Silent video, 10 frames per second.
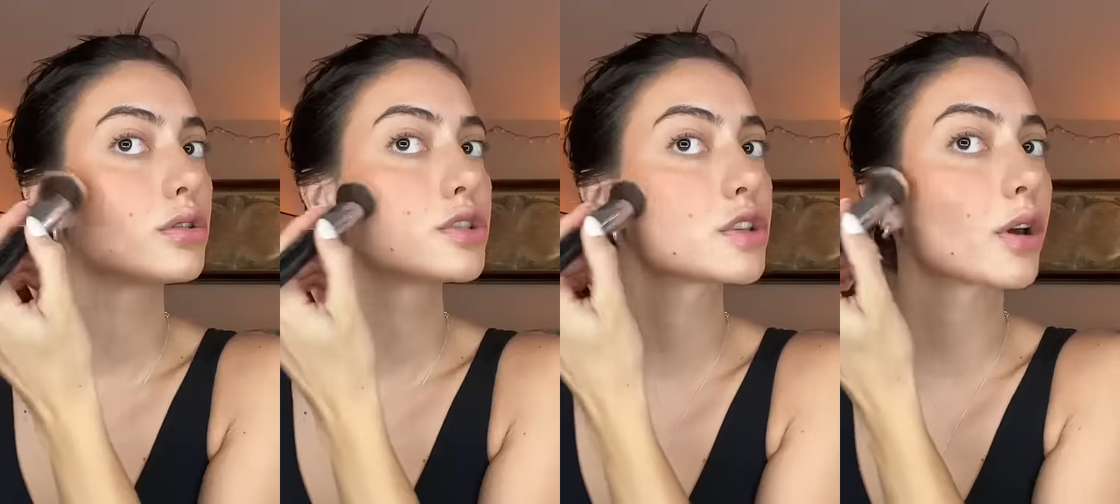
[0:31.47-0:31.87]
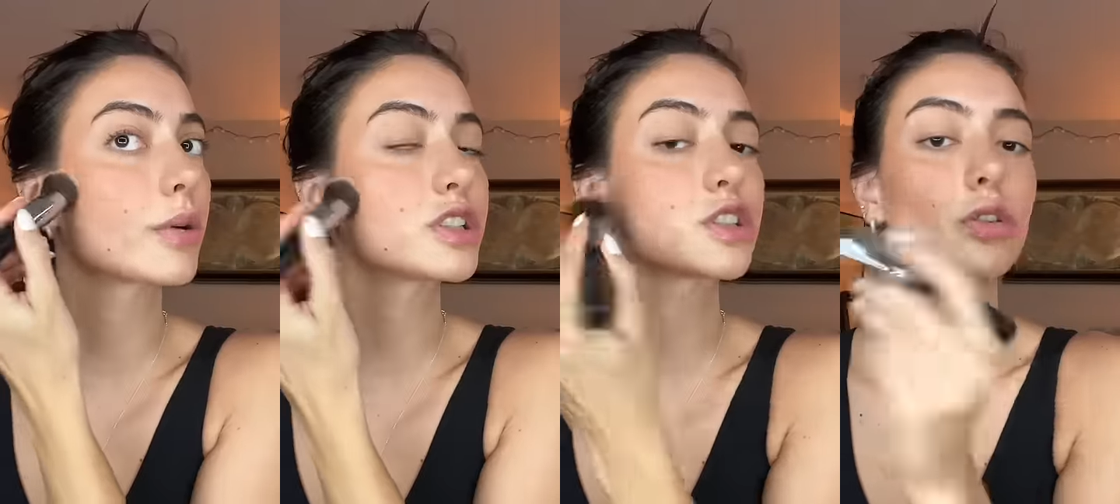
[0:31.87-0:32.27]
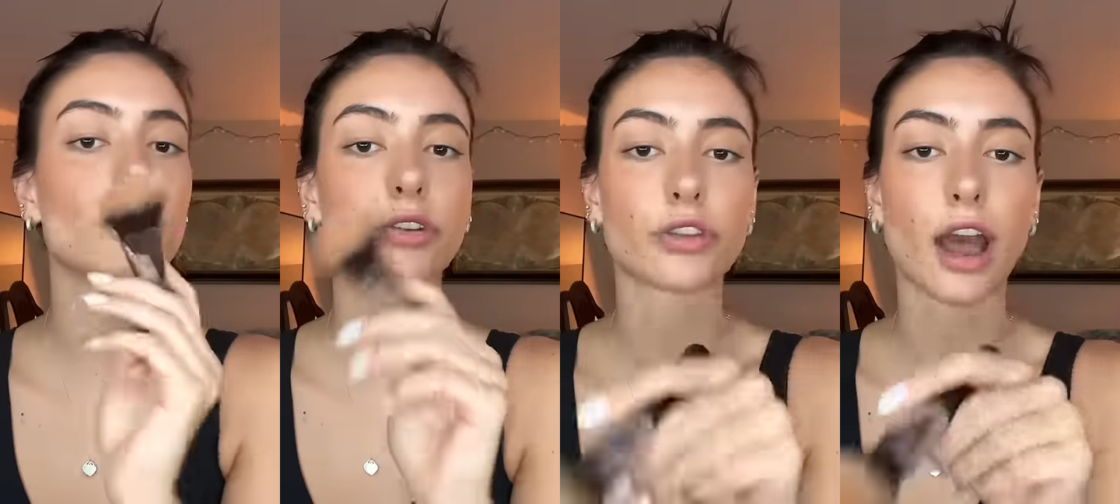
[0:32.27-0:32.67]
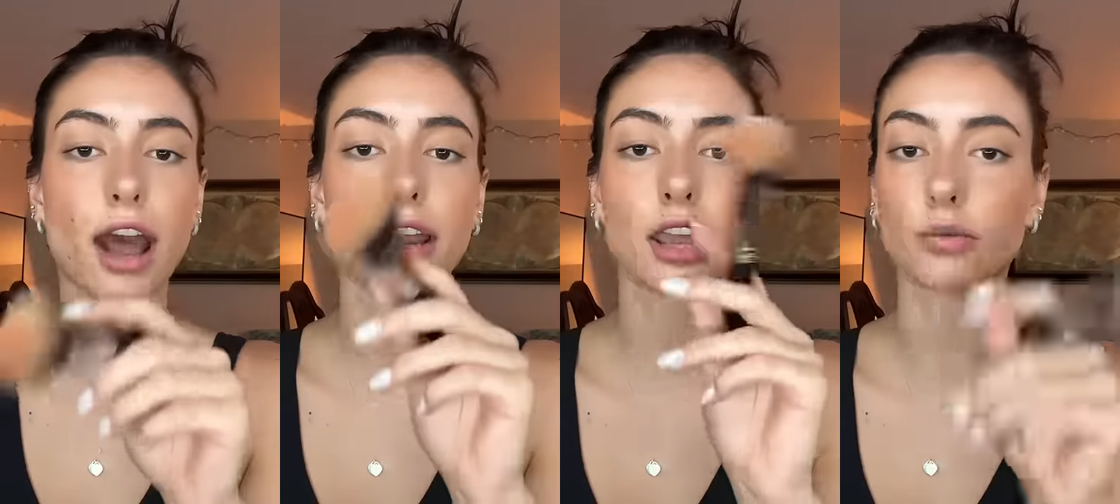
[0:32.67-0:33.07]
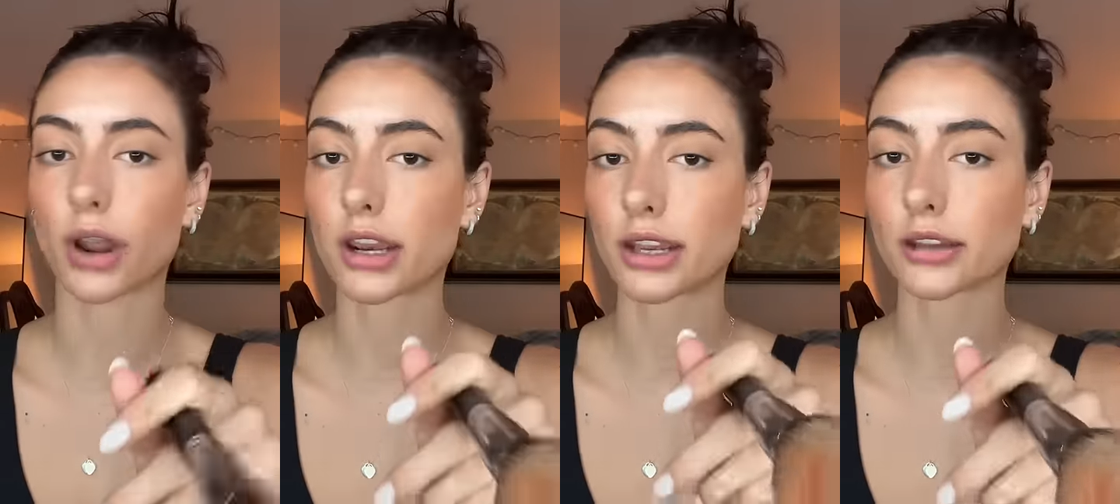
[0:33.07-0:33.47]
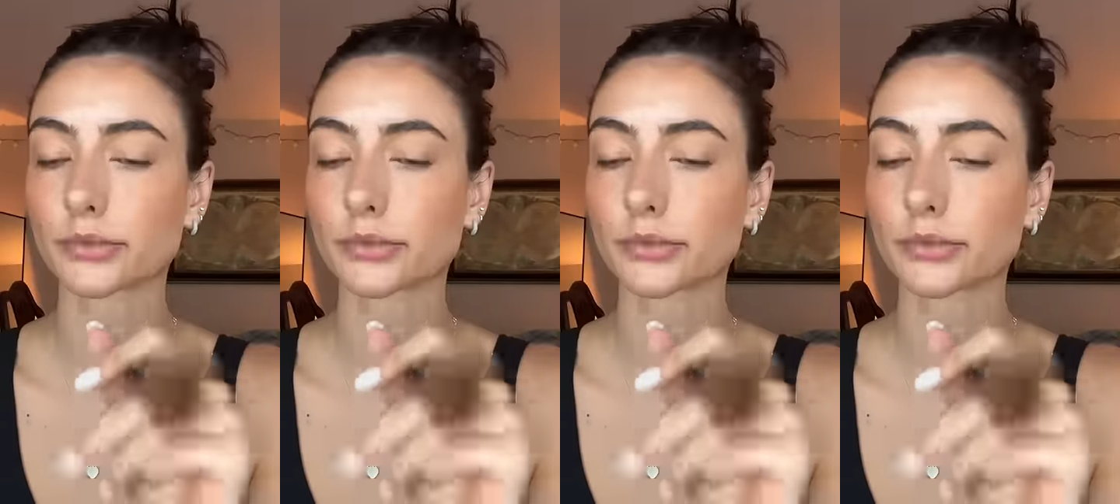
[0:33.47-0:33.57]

So I went to school for that and writing.